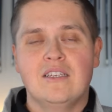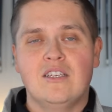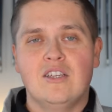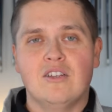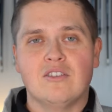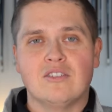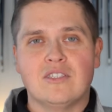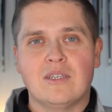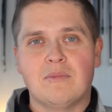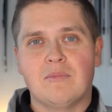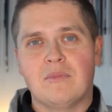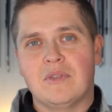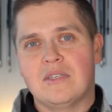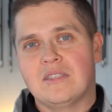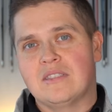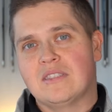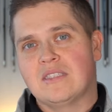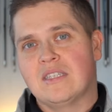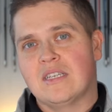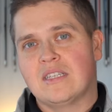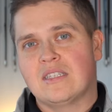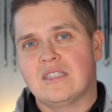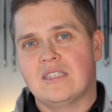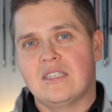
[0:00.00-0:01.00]
you know something
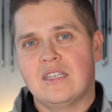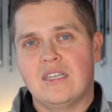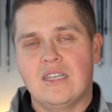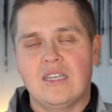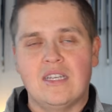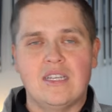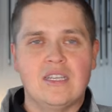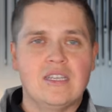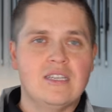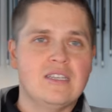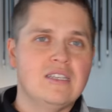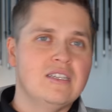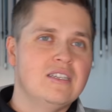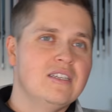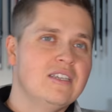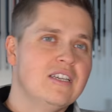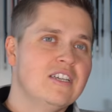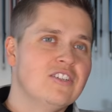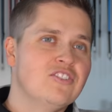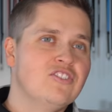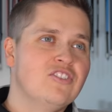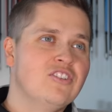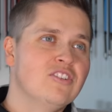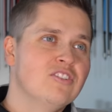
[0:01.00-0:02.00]

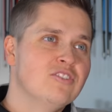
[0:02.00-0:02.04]
60-ish